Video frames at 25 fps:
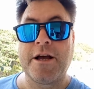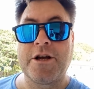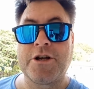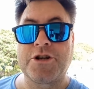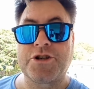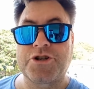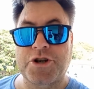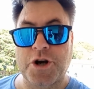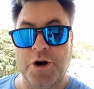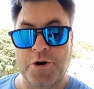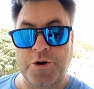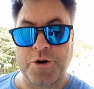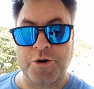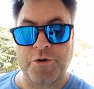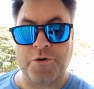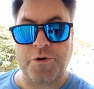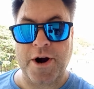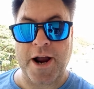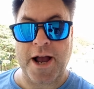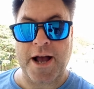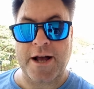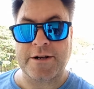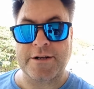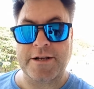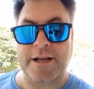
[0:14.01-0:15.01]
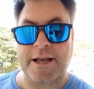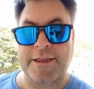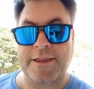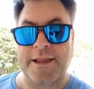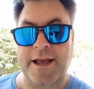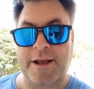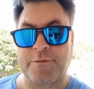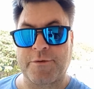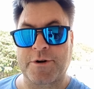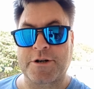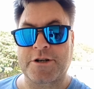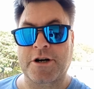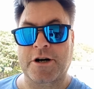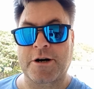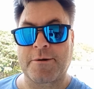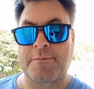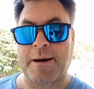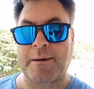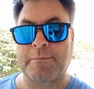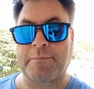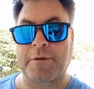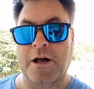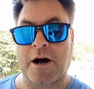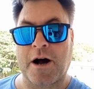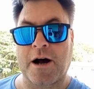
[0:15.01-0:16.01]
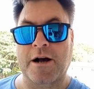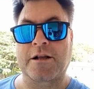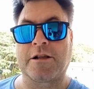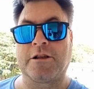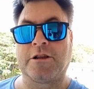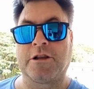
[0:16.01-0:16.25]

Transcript: show you around, and then return to my blog,